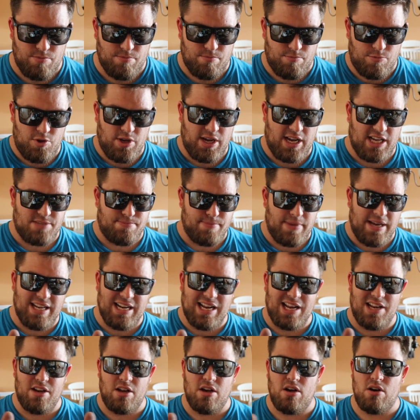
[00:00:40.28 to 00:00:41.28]
You guys may
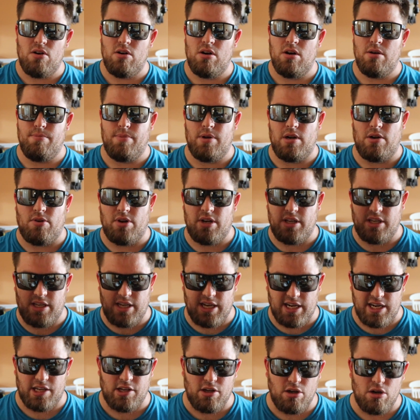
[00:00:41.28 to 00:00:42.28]
not know, but I want to
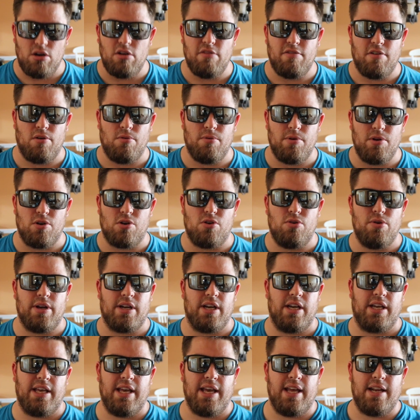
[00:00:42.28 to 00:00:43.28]
kind of go over it real quick
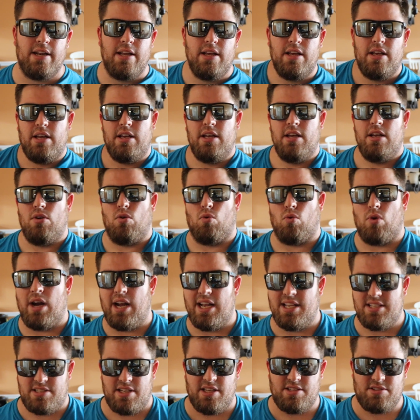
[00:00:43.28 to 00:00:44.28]
again.
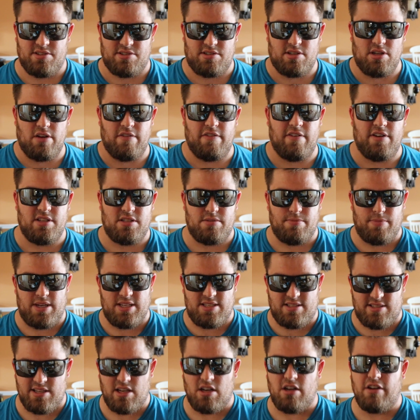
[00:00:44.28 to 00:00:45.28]
Ryan's Diesel Service,
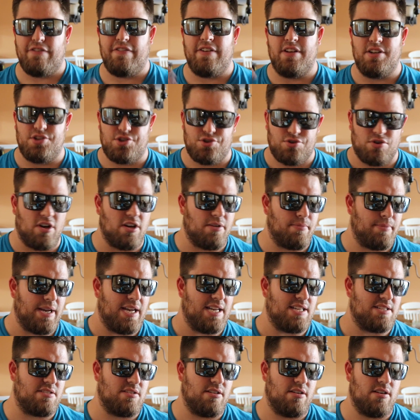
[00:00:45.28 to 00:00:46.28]
myself, and
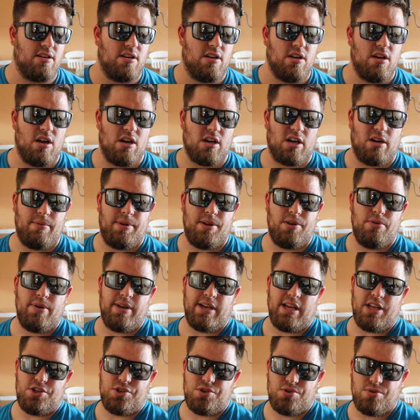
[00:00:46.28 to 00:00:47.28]
Truckmaster are going to be
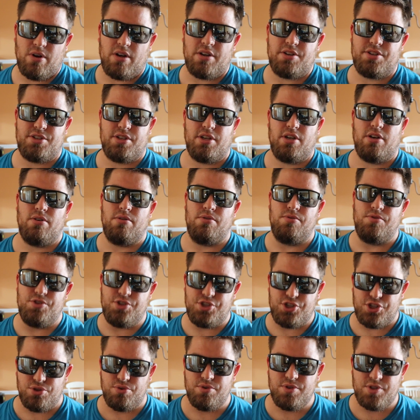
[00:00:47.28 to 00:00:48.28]
doing a truck show
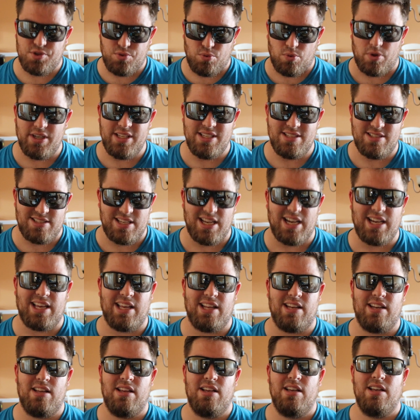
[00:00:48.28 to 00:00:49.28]
June
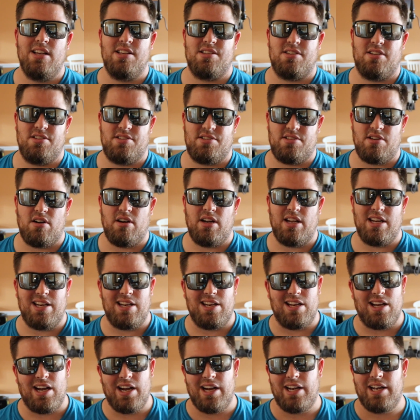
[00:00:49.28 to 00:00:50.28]
22nd. It's going to start at
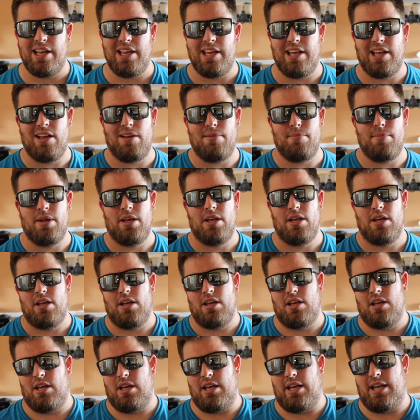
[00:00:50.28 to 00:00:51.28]
9 a.m.
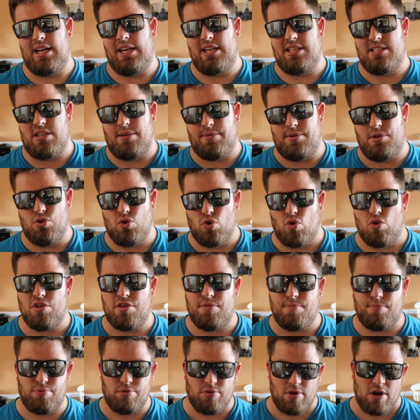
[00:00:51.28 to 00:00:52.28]
and it's in
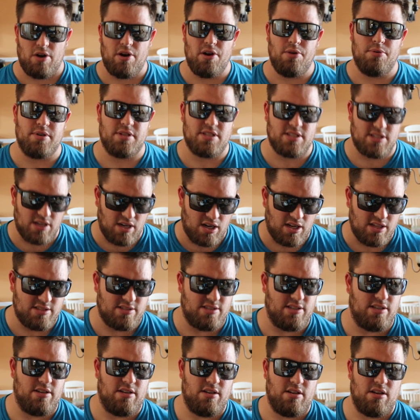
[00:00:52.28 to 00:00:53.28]
North Prairie,
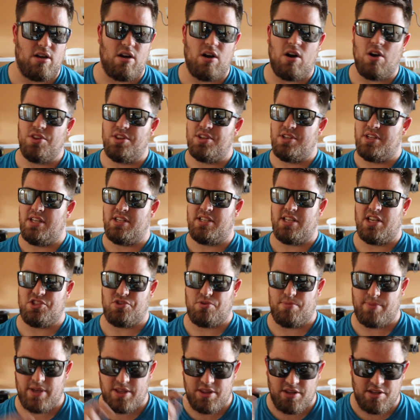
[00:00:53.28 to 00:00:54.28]
Wisconsin. All the details
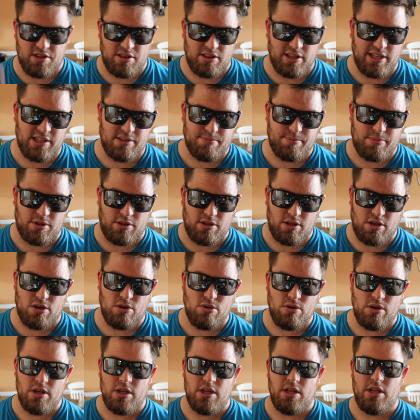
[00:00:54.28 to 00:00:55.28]
will be in the link
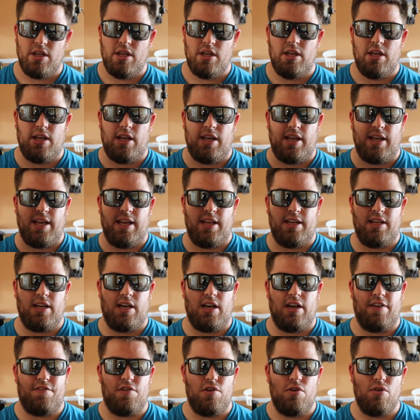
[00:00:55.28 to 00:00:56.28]
below. And
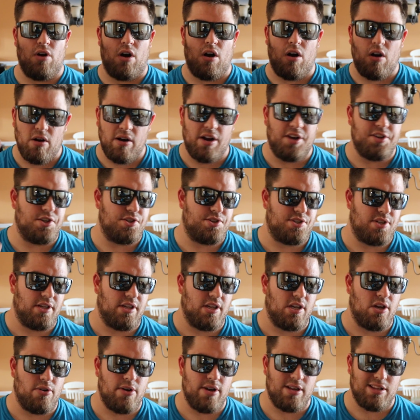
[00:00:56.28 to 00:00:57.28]
if you are interested in
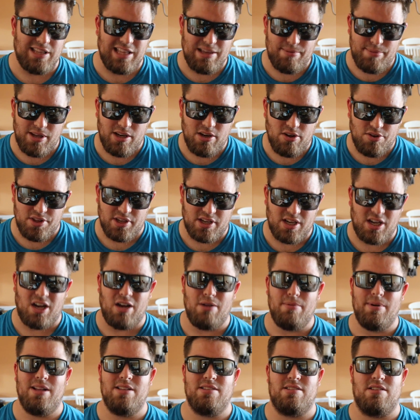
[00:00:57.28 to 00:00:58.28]
going, let me know in the
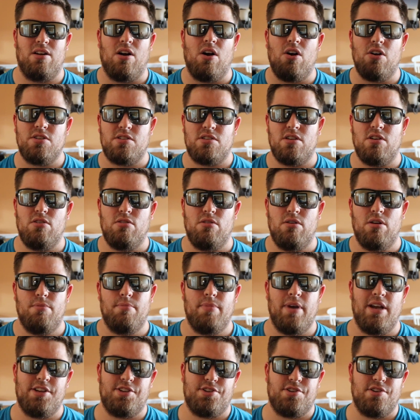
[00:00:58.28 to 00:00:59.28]
comments. And also
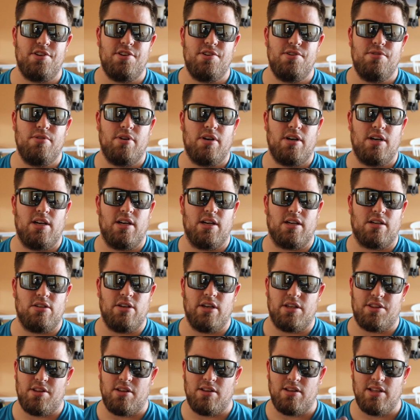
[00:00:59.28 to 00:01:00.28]
make sure you
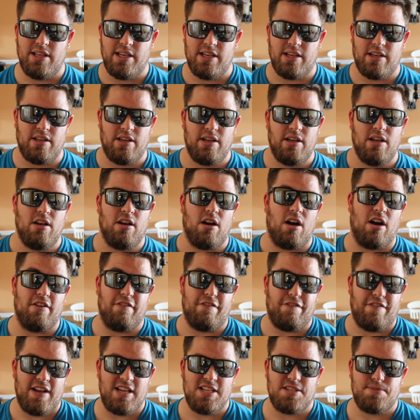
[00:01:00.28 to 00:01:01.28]
click the link on
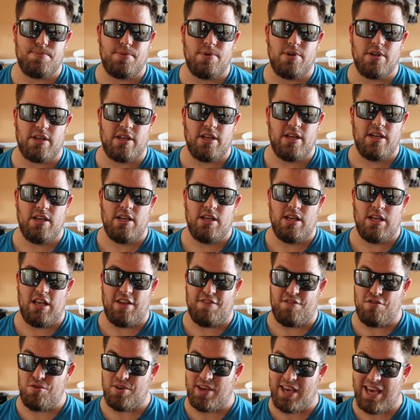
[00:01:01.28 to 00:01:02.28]
Facebook.
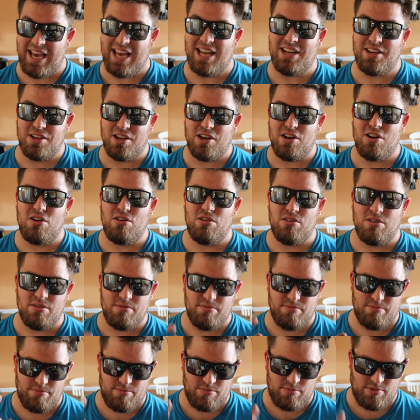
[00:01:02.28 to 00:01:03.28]
If you can
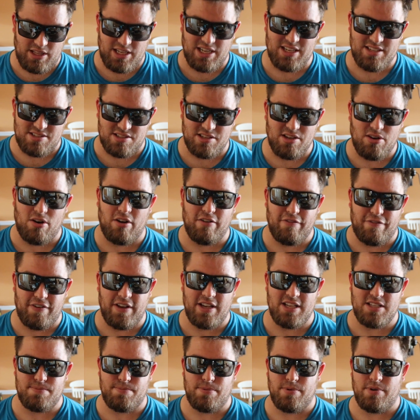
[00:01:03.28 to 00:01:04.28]
go, let us know on
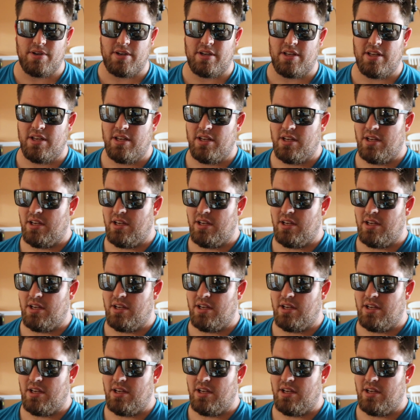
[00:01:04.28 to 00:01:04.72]
Facebook.